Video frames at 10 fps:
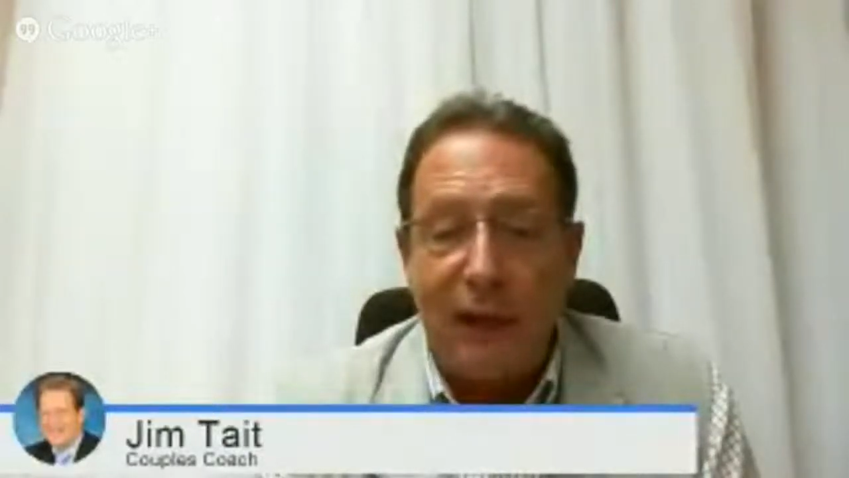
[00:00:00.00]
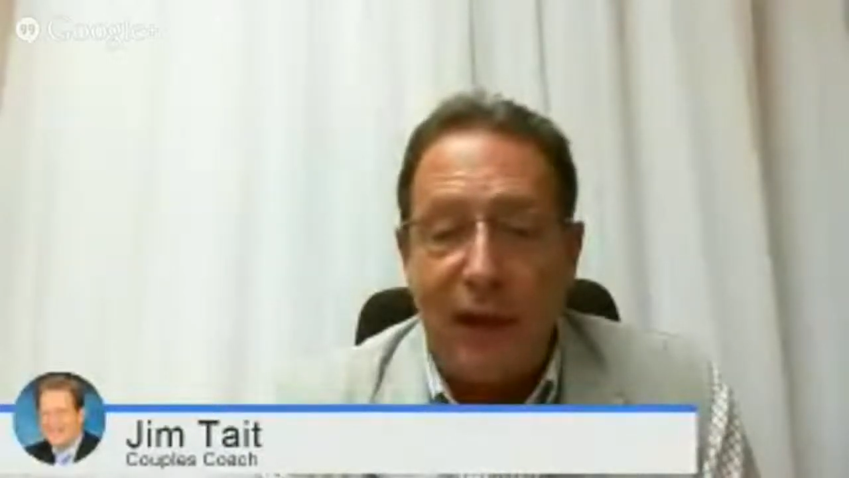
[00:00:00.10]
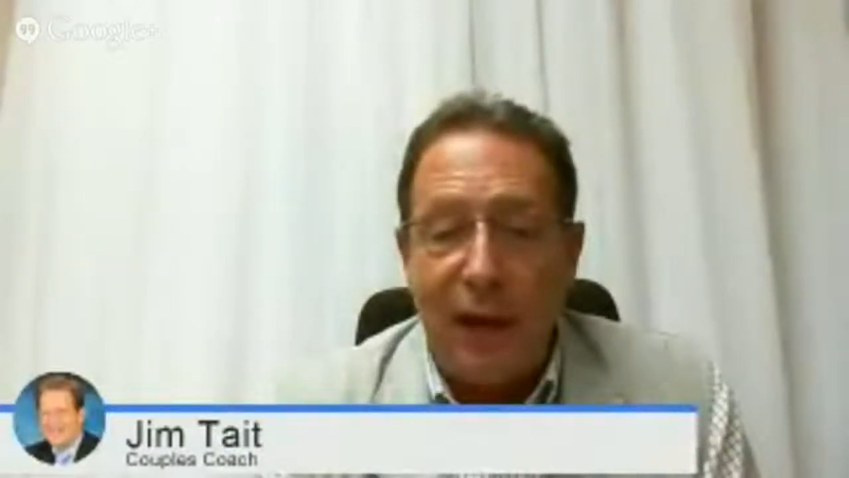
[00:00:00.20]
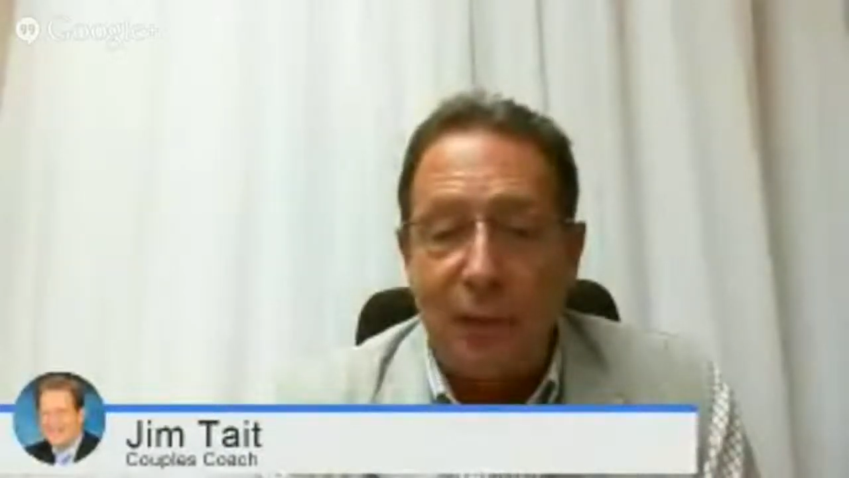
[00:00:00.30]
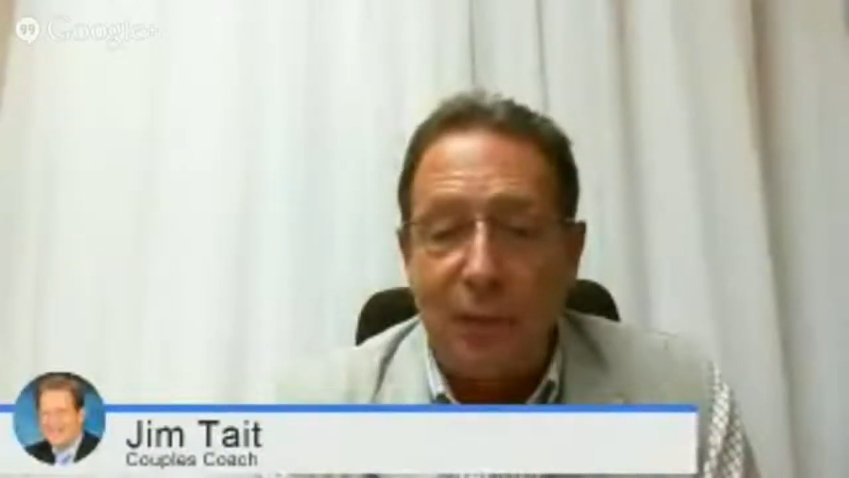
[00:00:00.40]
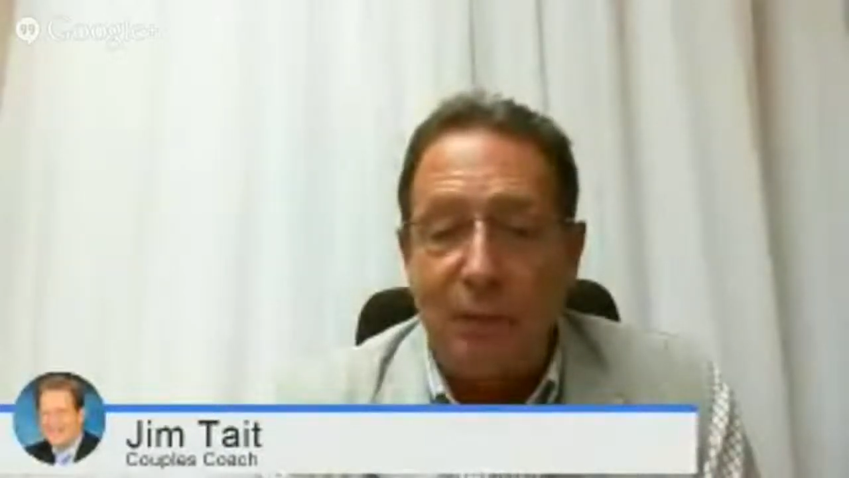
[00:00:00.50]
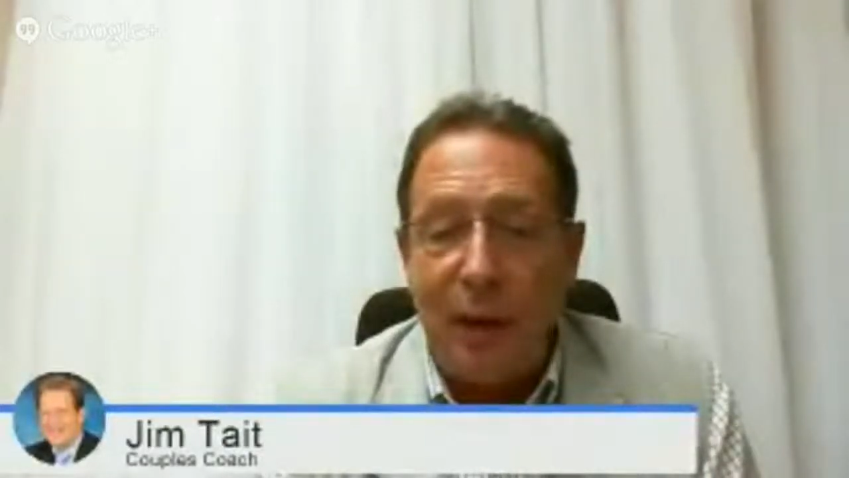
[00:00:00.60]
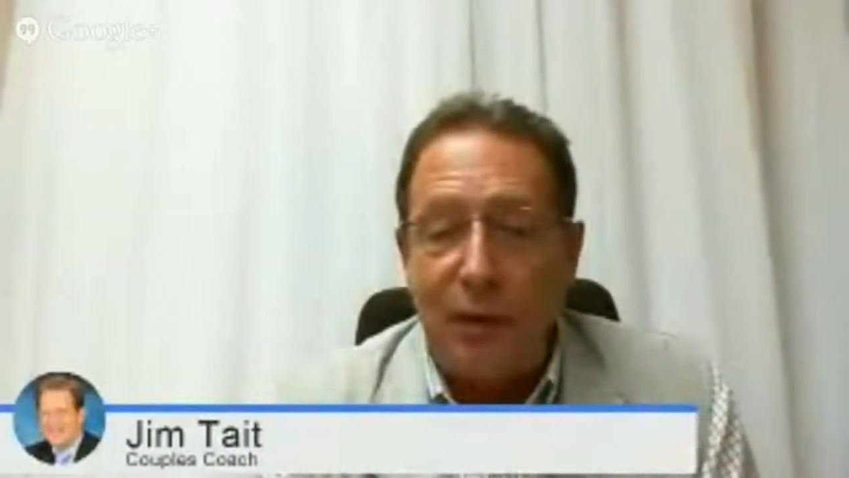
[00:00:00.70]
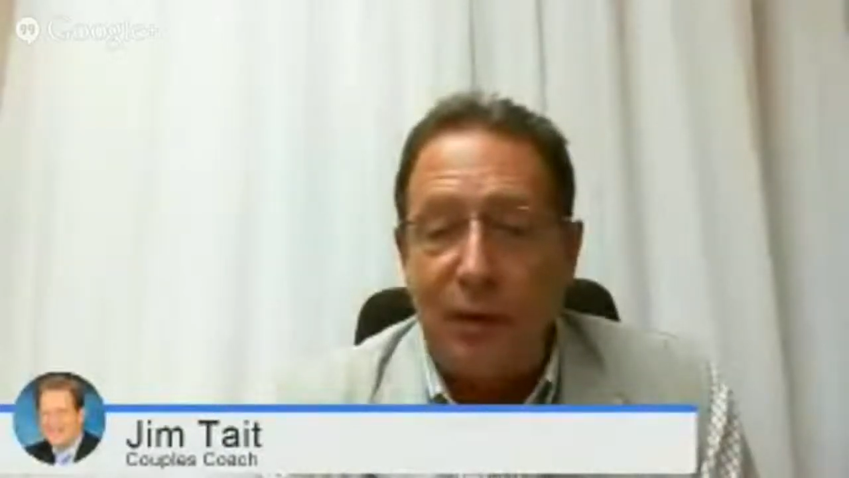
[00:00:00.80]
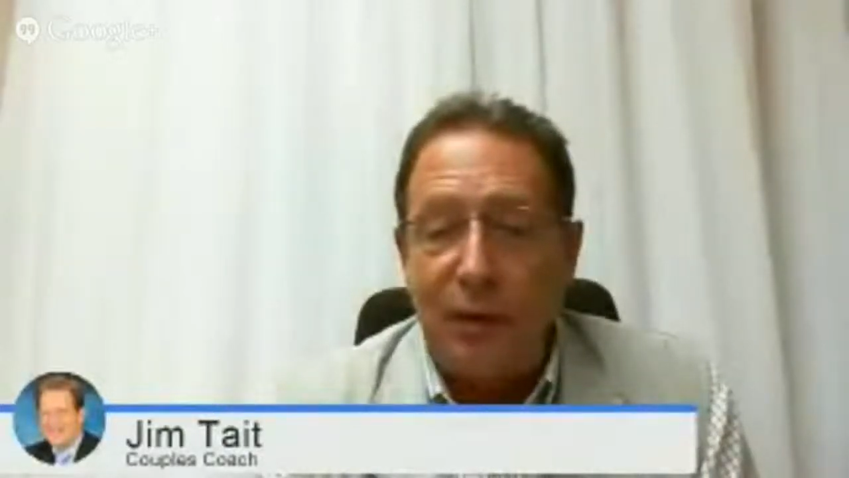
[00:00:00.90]
and then
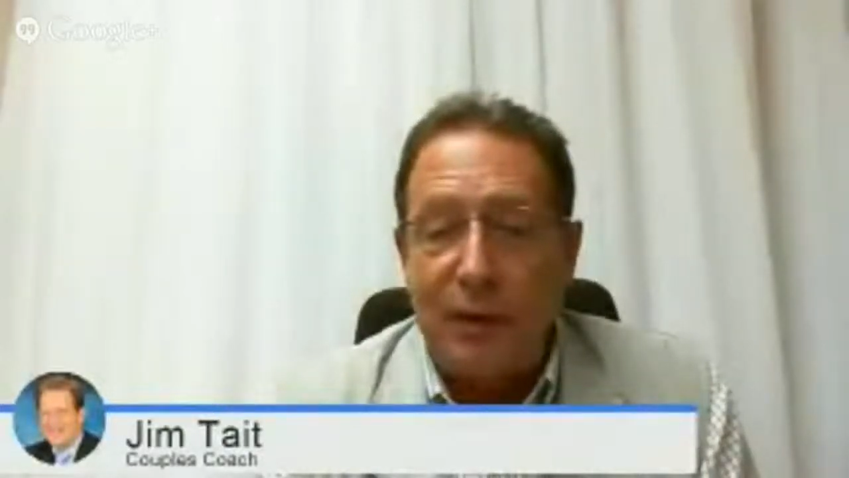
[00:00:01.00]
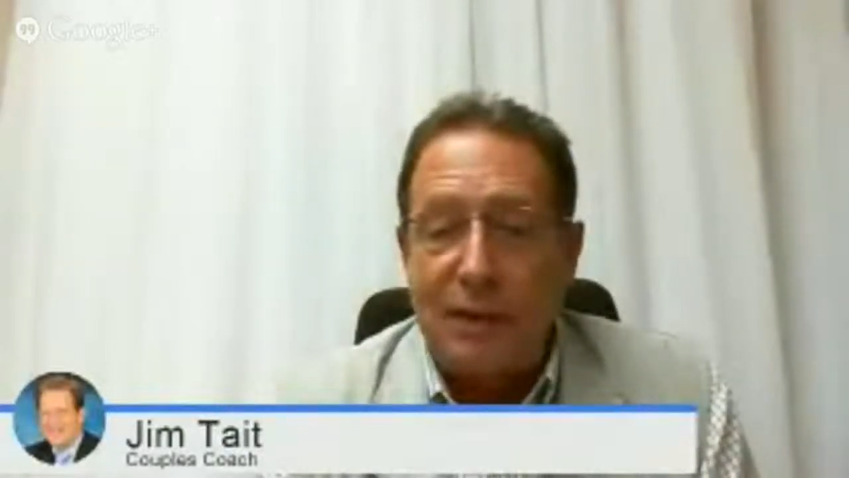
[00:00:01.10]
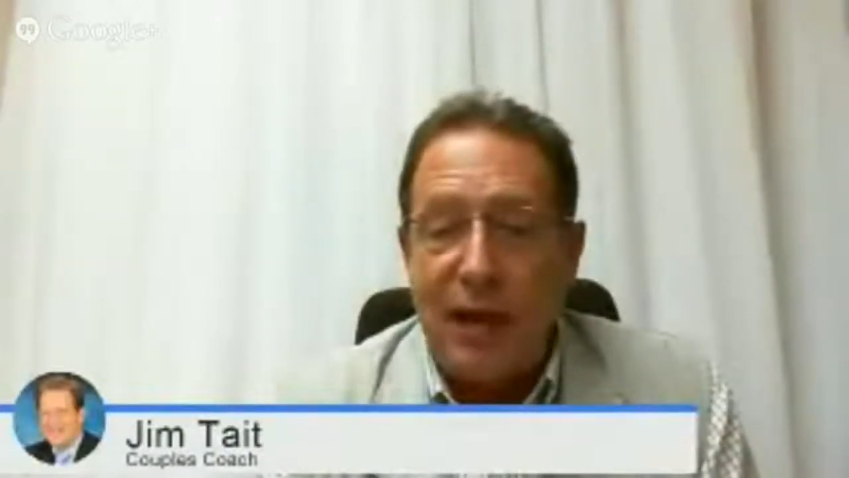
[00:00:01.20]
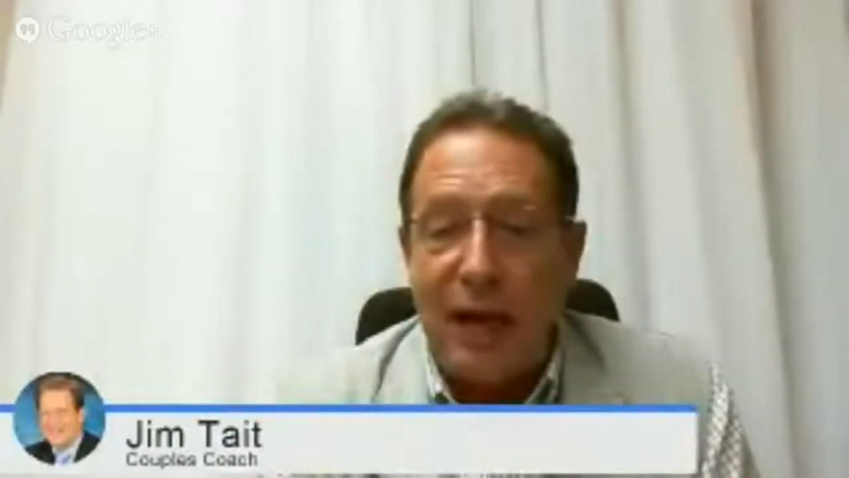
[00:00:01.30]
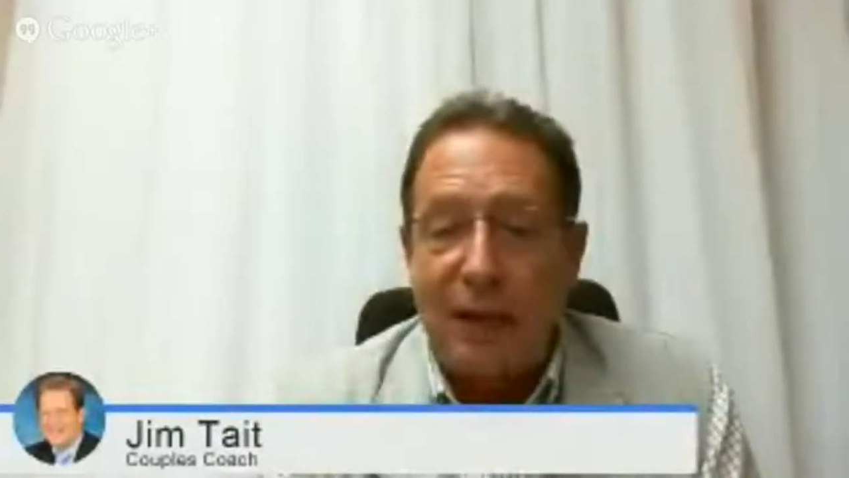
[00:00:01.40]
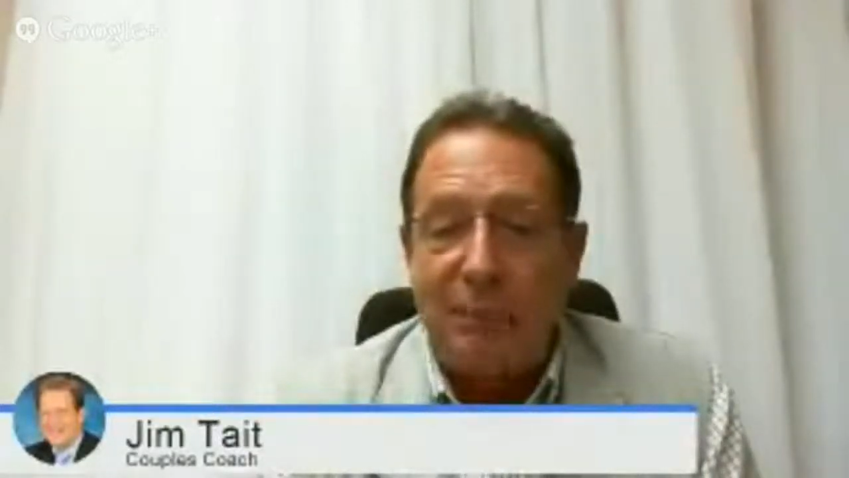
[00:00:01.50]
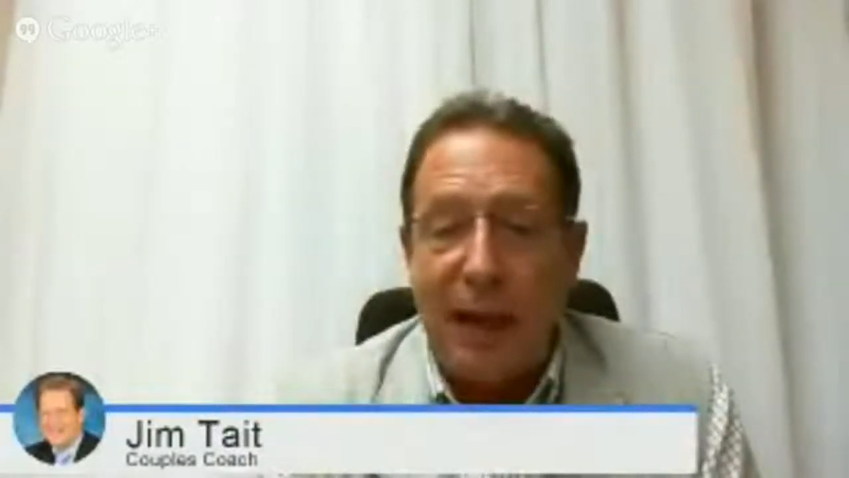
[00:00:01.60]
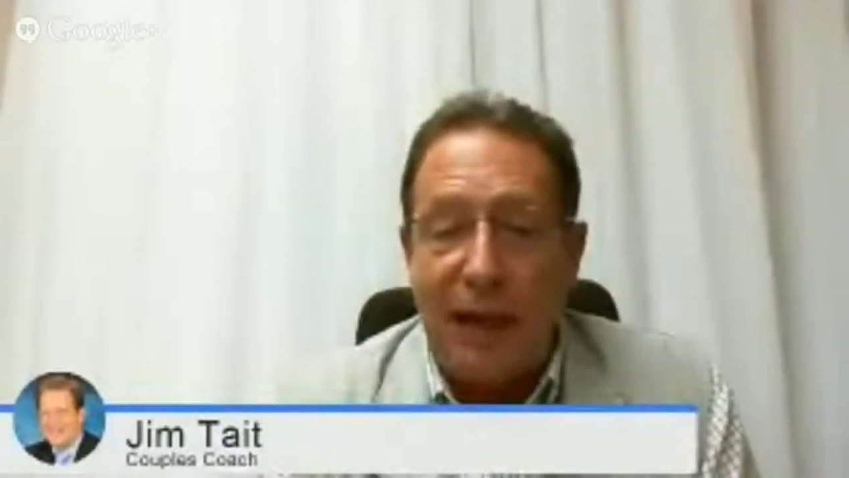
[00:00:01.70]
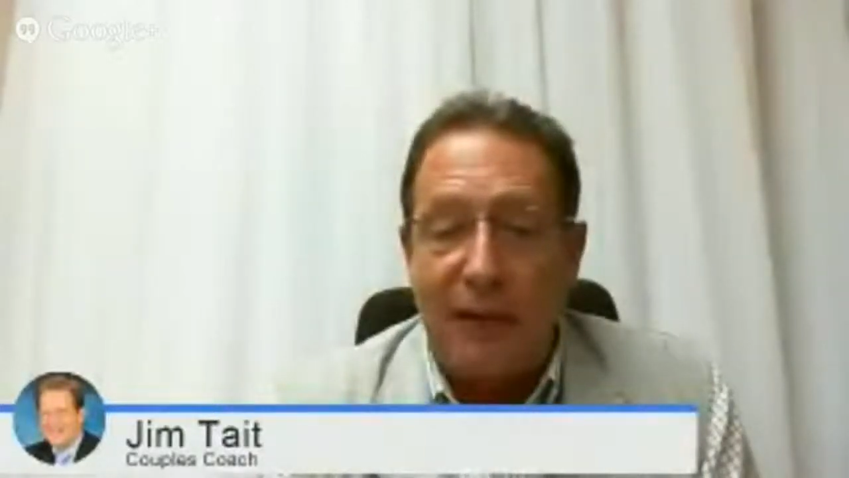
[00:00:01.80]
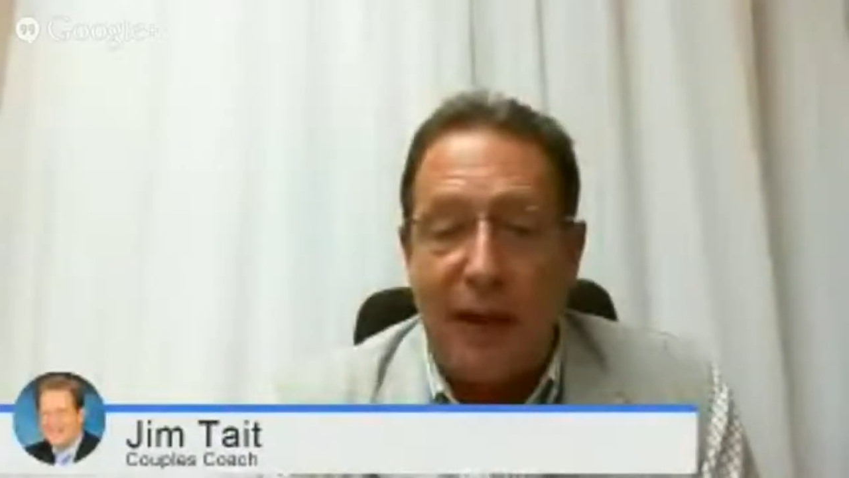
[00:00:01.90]
help you both
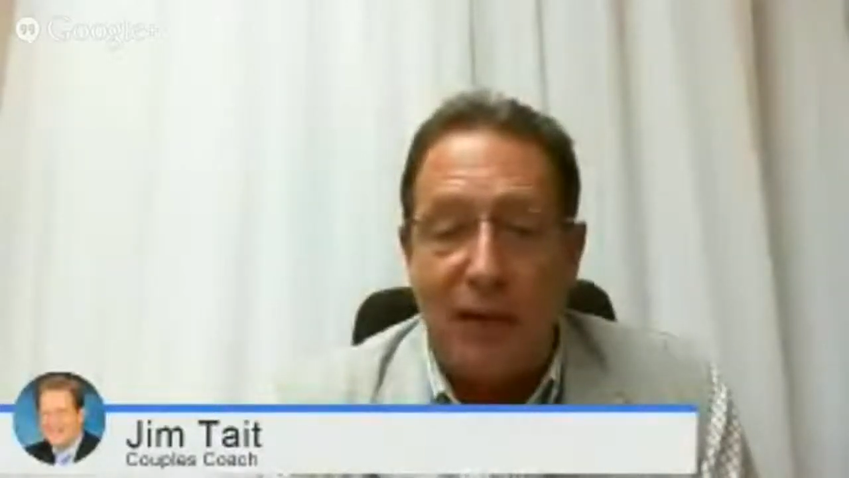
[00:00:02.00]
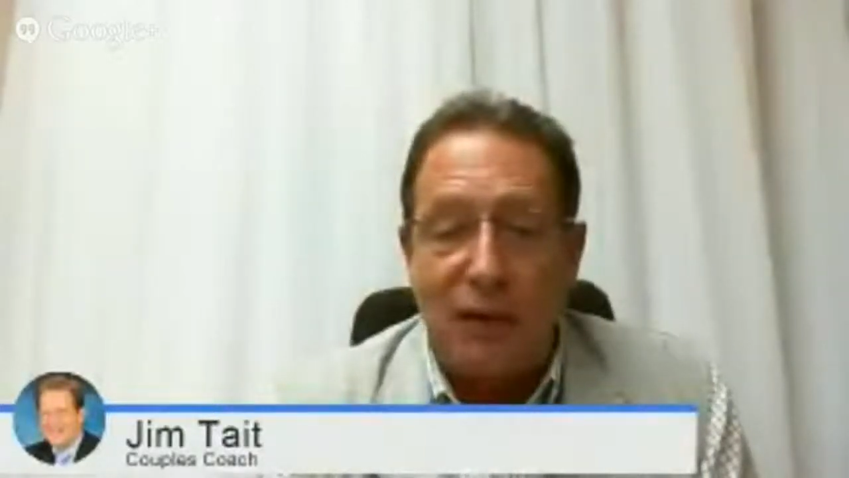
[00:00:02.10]
design a plan